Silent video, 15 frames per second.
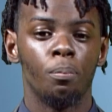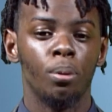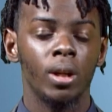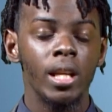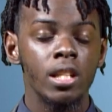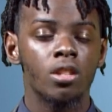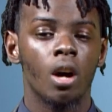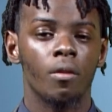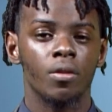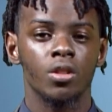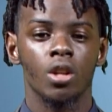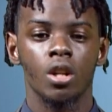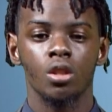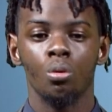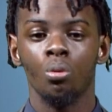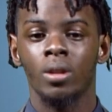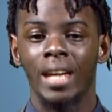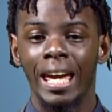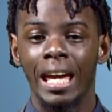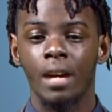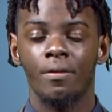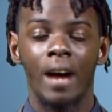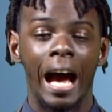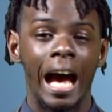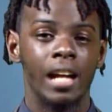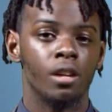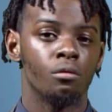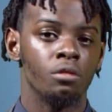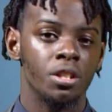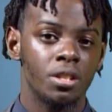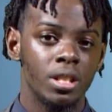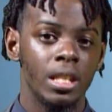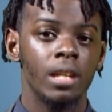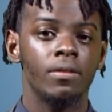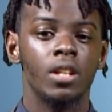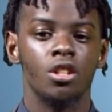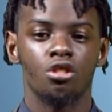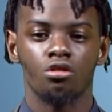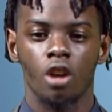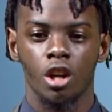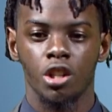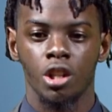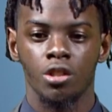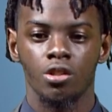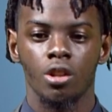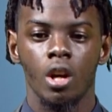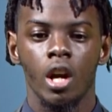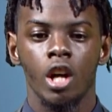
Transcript: police officers who gave and received instructions